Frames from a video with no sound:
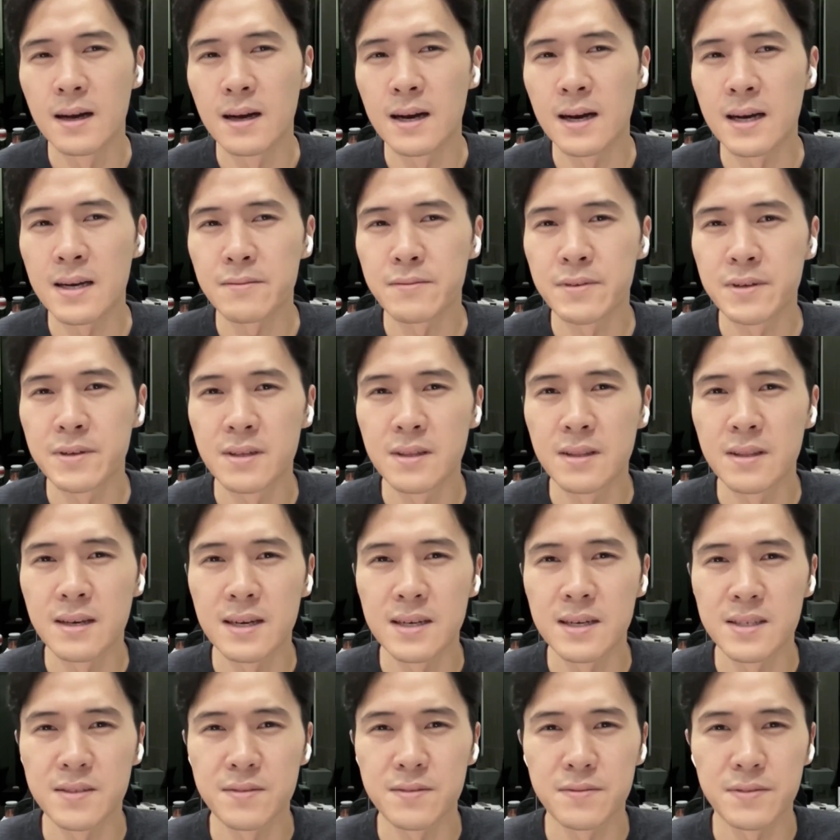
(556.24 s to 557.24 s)
I
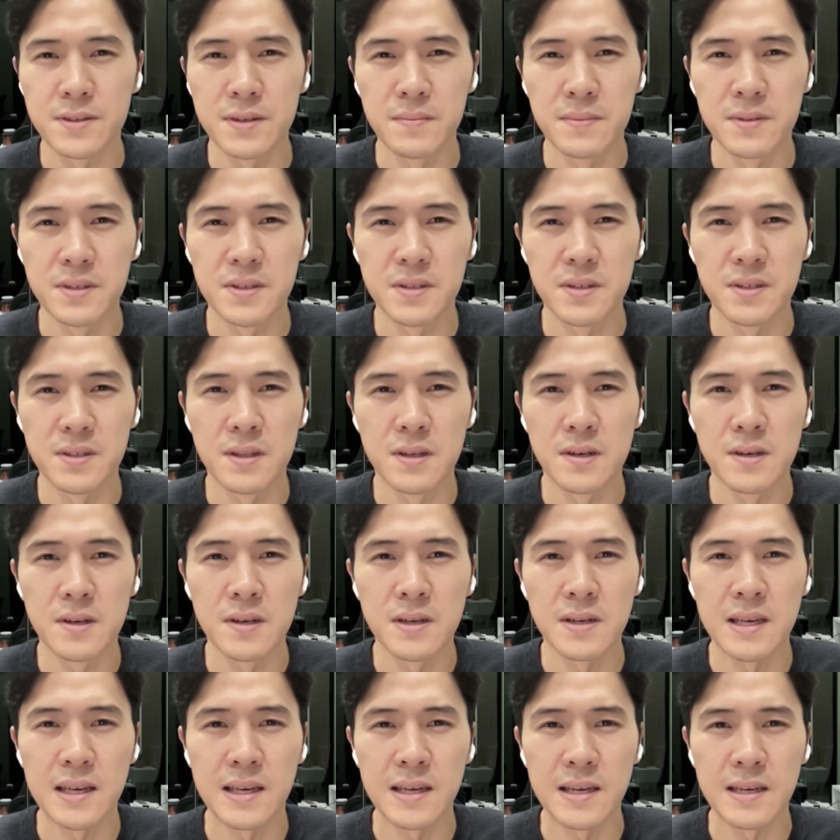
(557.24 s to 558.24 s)
realized from this
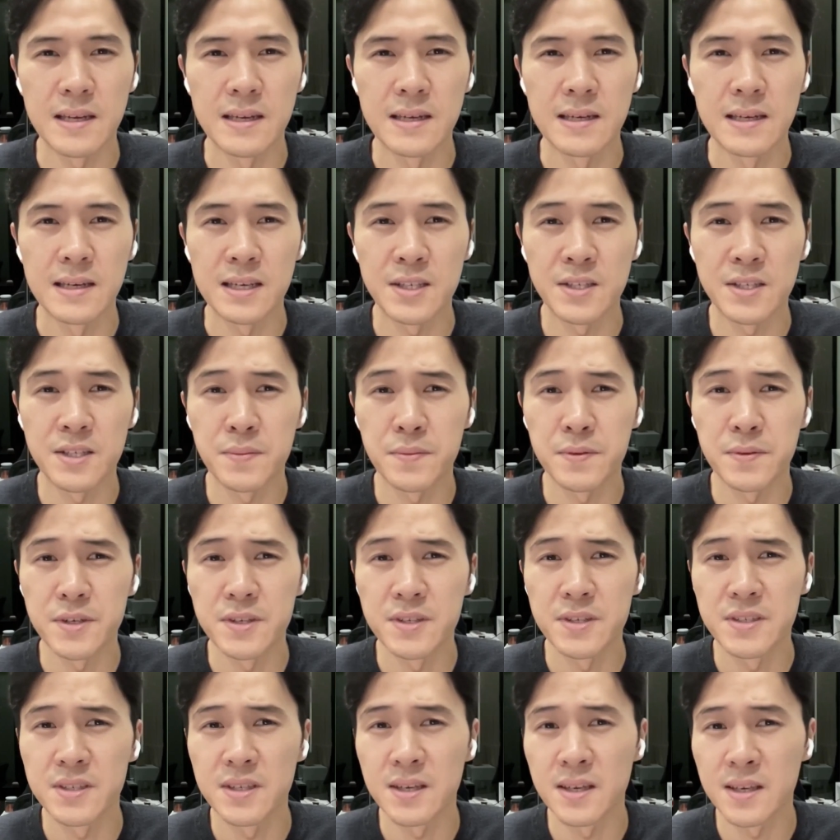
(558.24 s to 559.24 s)
learning
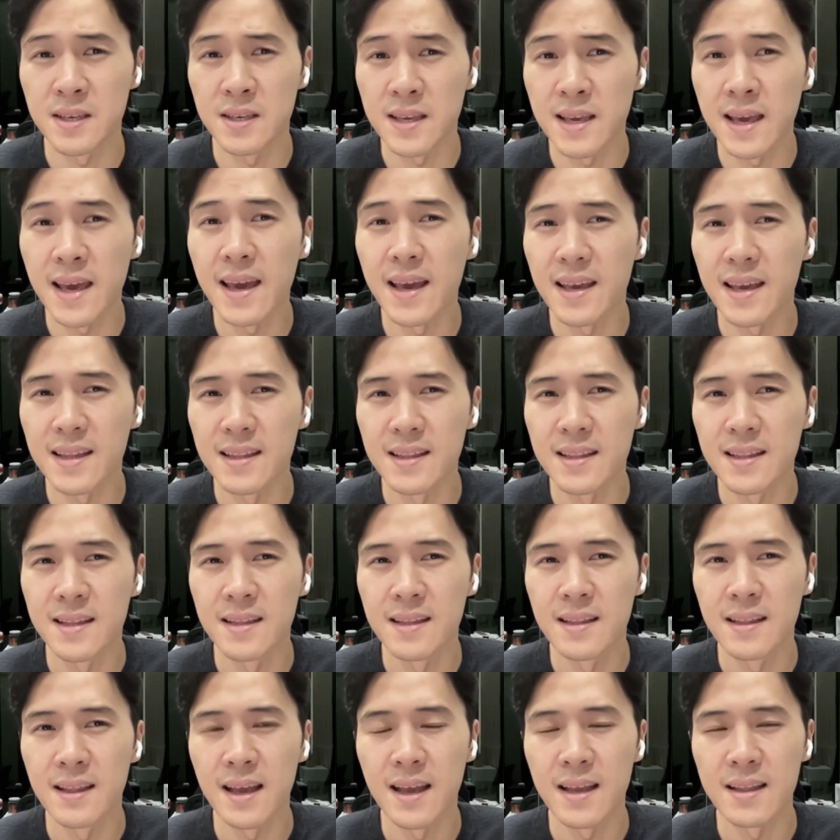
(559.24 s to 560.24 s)
experience again
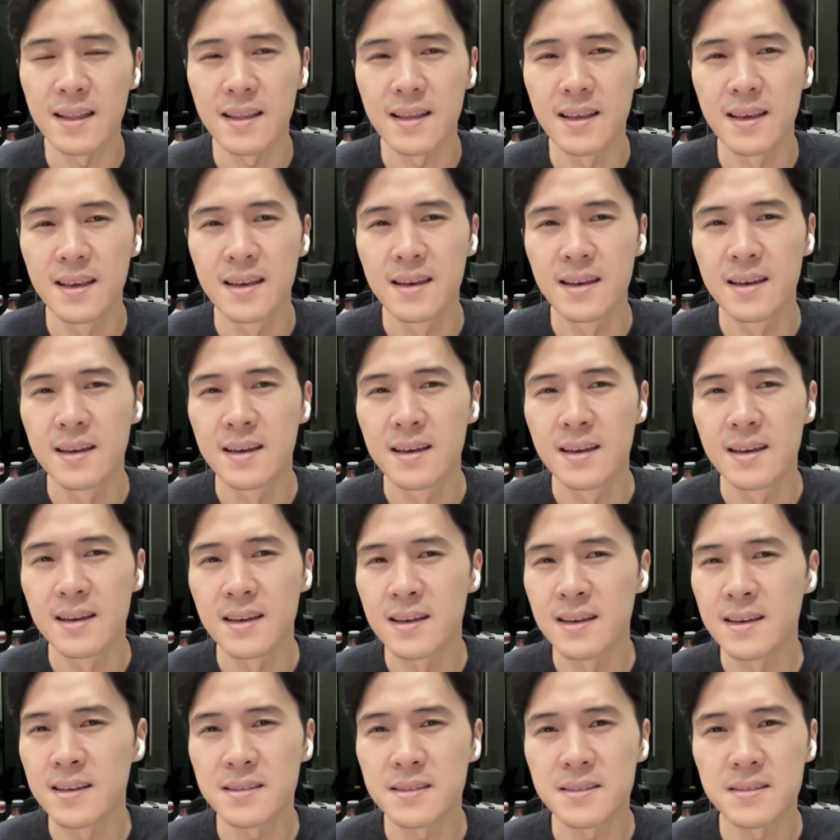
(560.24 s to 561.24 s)
that
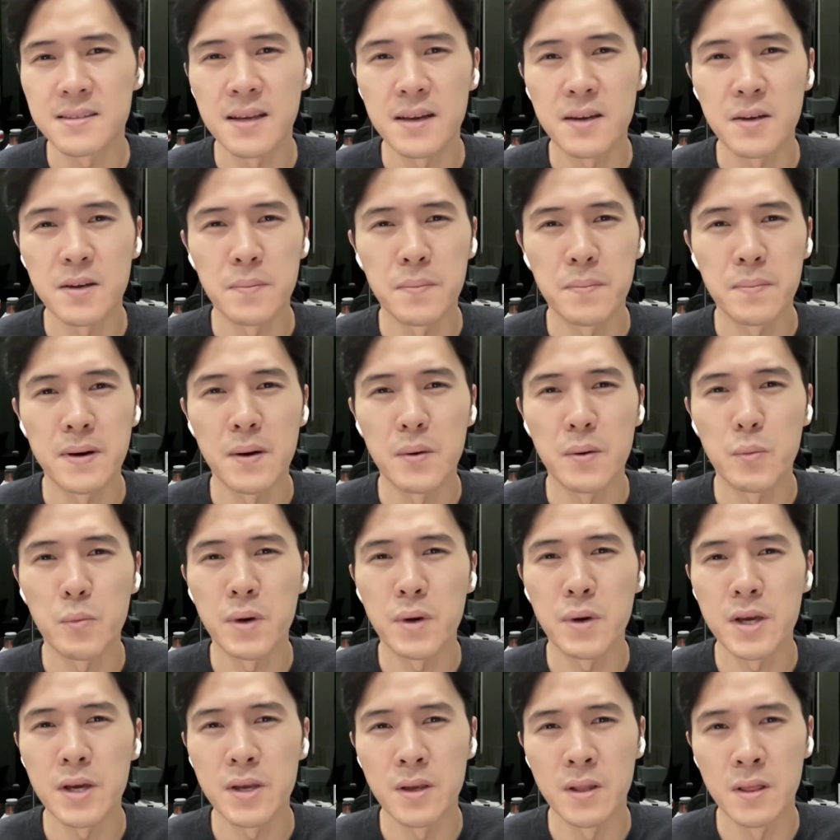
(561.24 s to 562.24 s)
it is not about
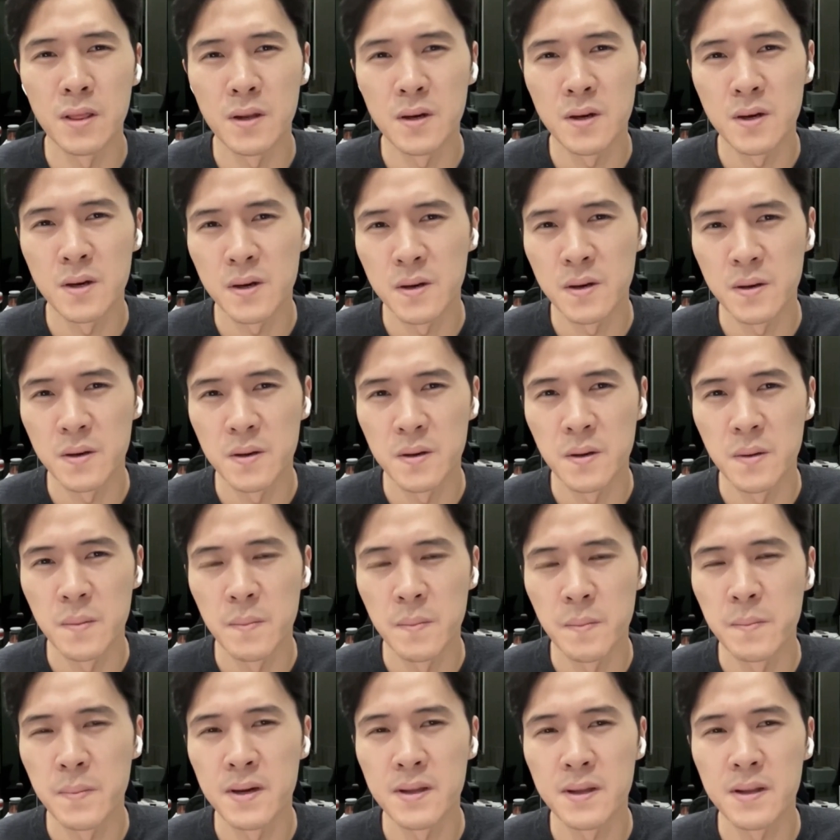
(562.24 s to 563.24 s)
what you learn,
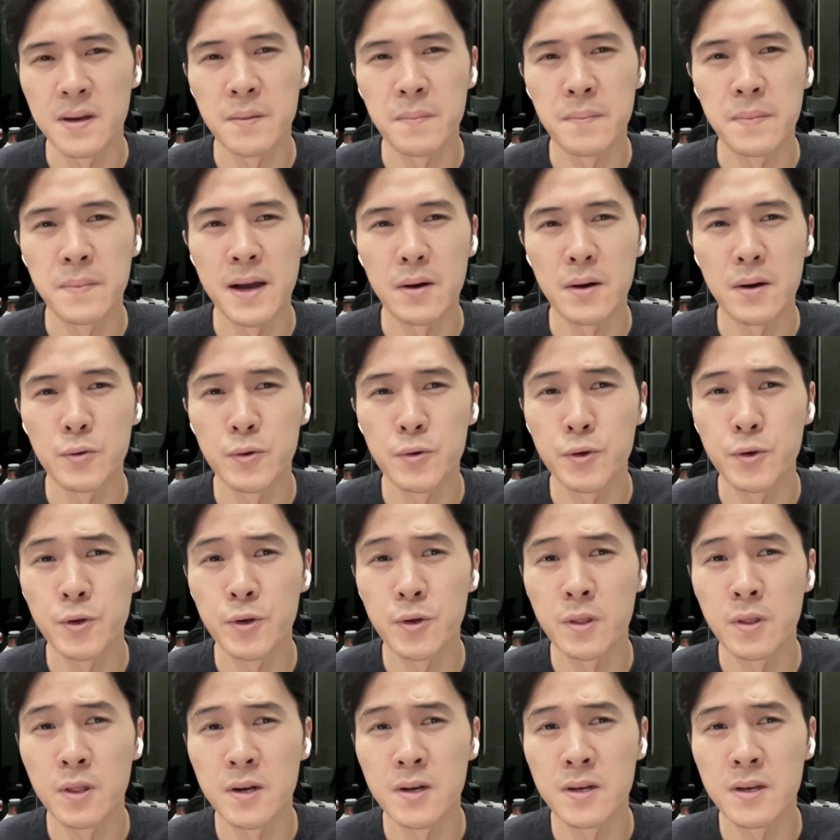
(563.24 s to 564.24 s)
but about who
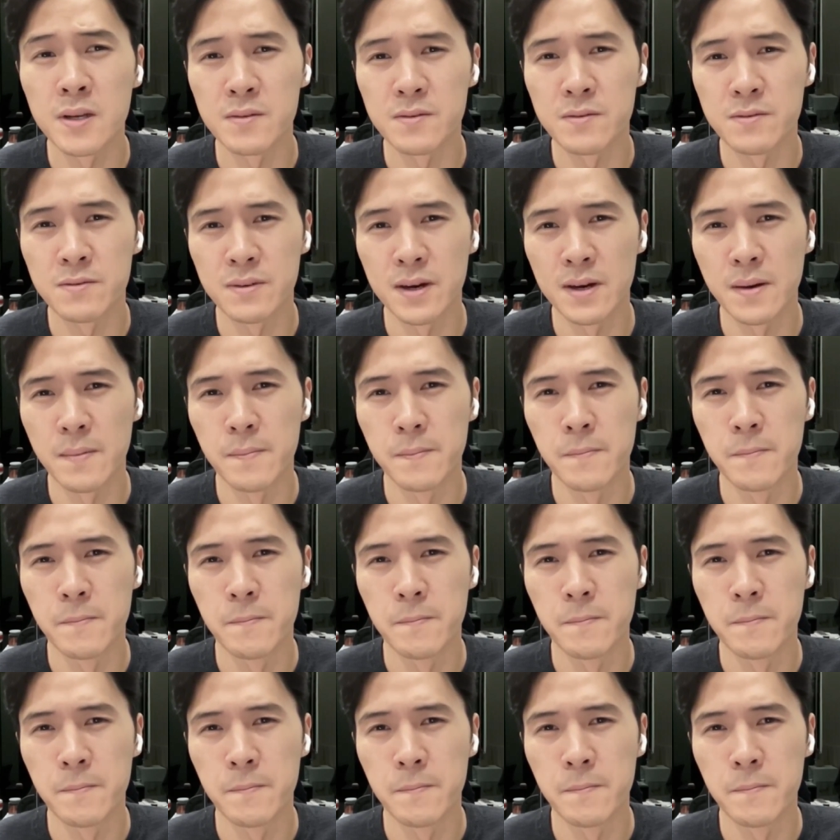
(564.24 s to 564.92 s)
you learn it from.